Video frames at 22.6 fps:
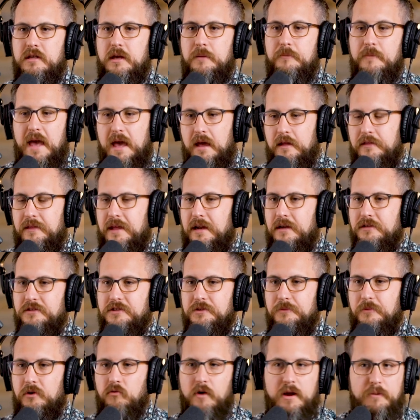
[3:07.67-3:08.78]
"Man, that is some
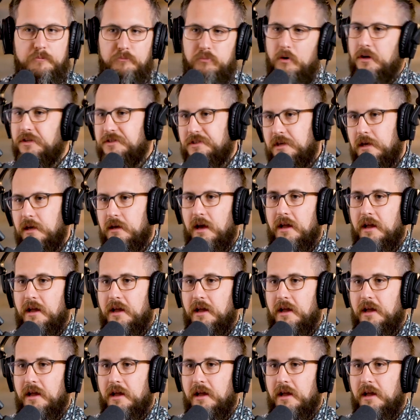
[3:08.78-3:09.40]
great brisket."